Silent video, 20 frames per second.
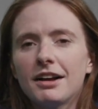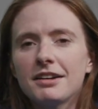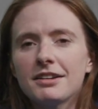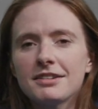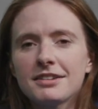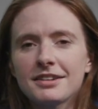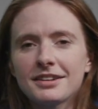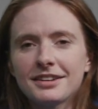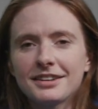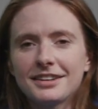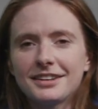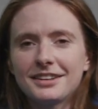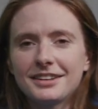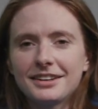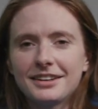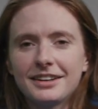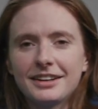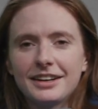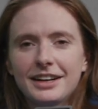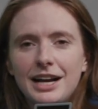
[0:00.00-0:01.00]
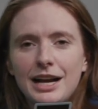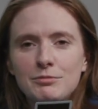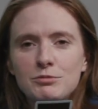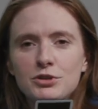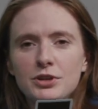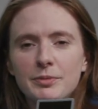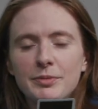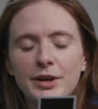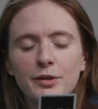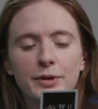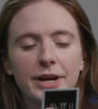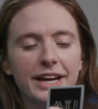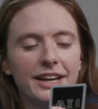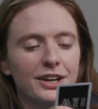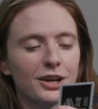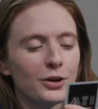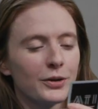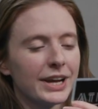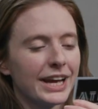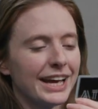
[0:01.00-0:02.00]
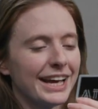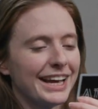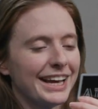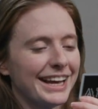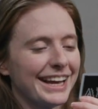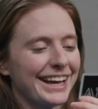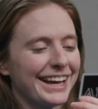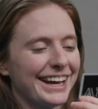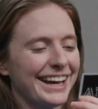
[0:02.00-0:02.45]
I'm dripping wet. Okay.